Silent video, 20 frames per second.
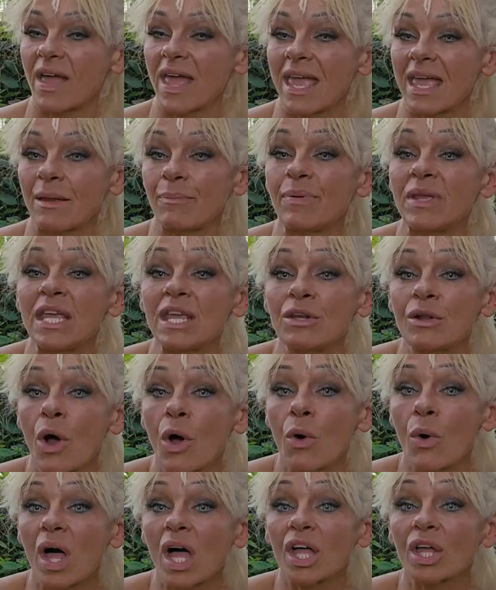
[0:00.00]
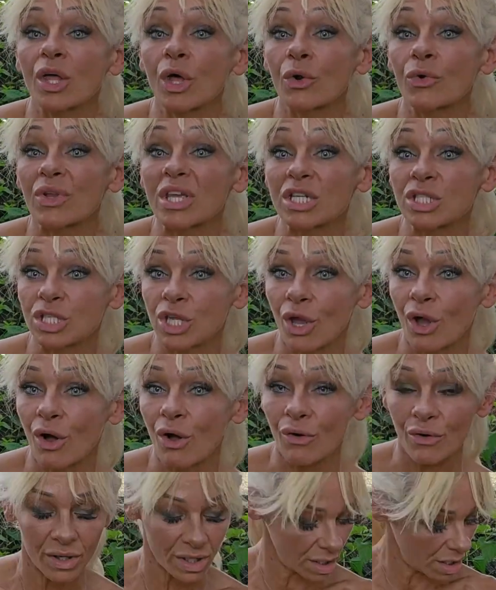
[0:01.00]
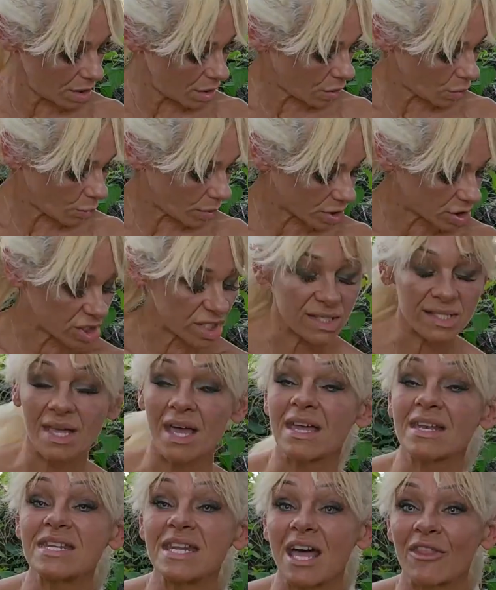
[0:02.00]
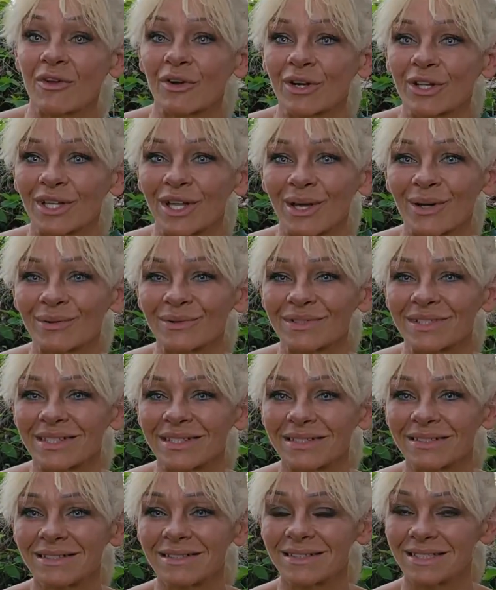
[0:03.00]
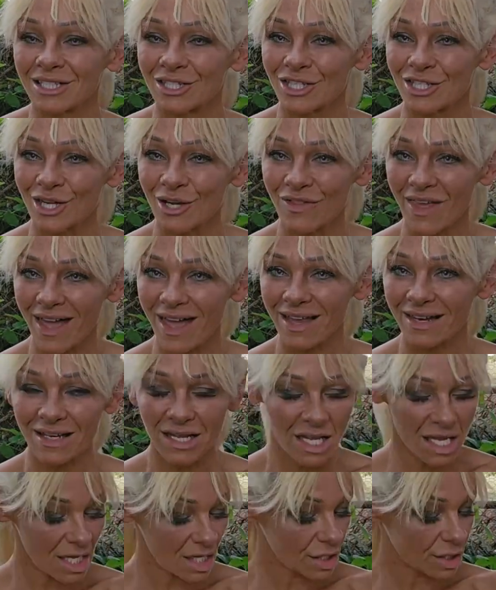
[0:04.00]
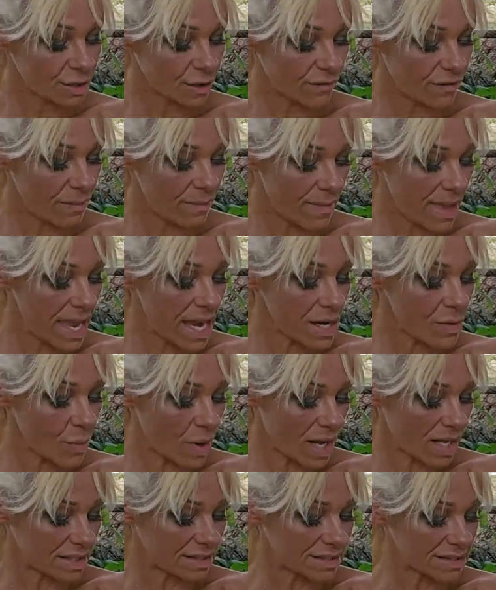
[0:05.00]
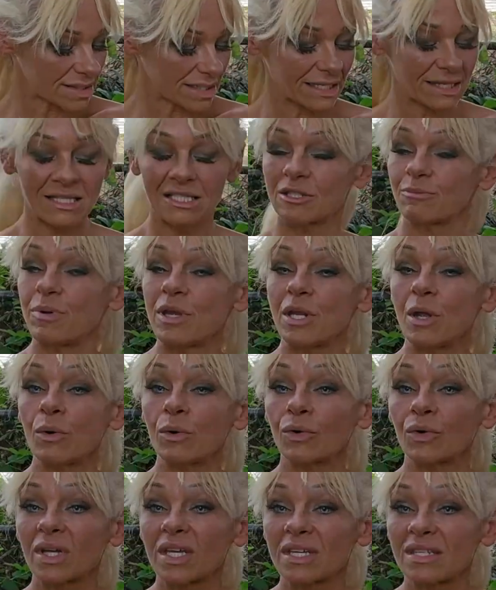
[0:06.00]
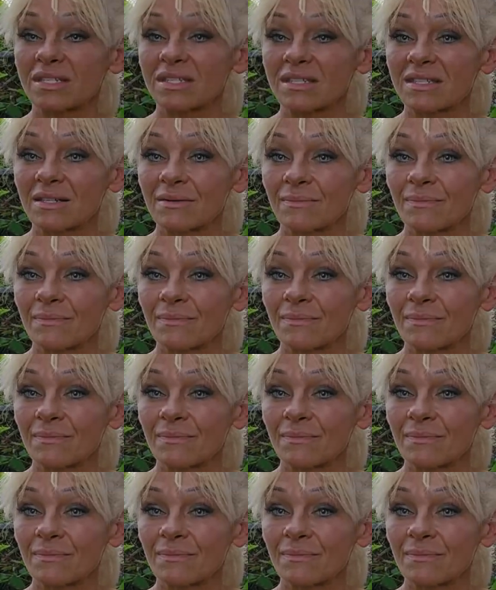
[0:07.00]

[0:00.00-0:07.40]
a Pinot Grigio, which is another clone. Did you know that? So the main ones, like this Pinot Gris,